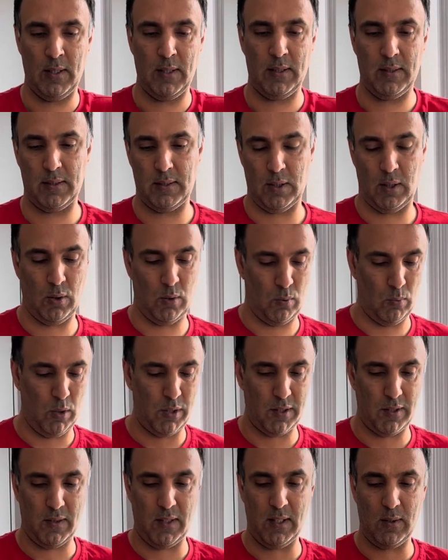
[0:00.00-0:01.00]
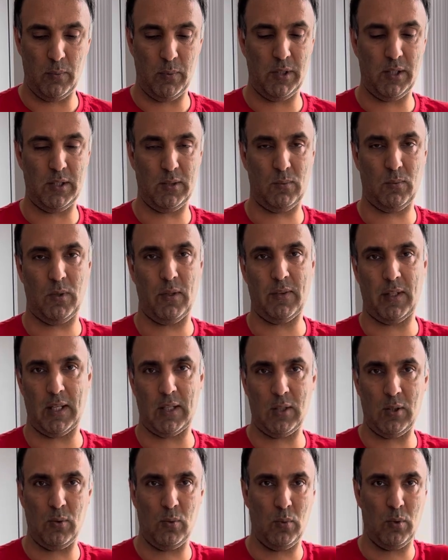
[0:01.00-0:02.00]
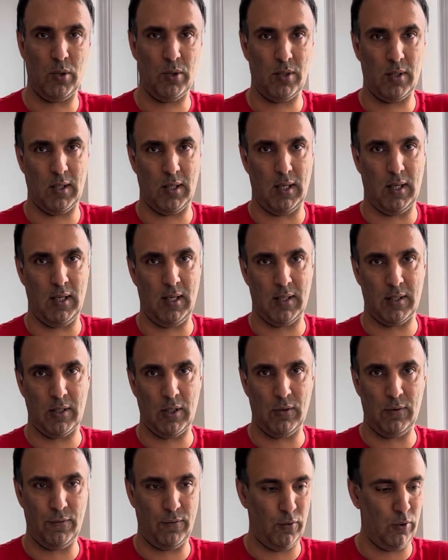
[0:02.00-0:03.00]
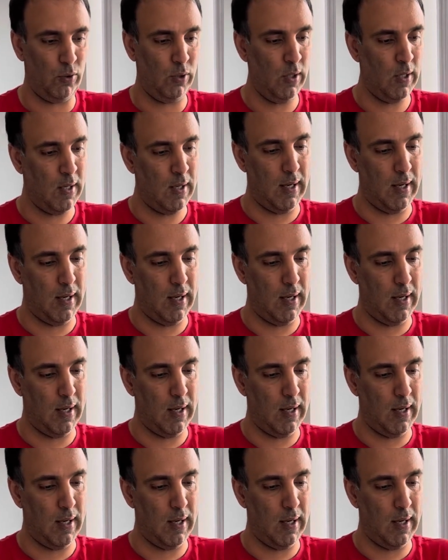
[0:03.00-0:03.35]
So what do you think? Which is the one that you would go for?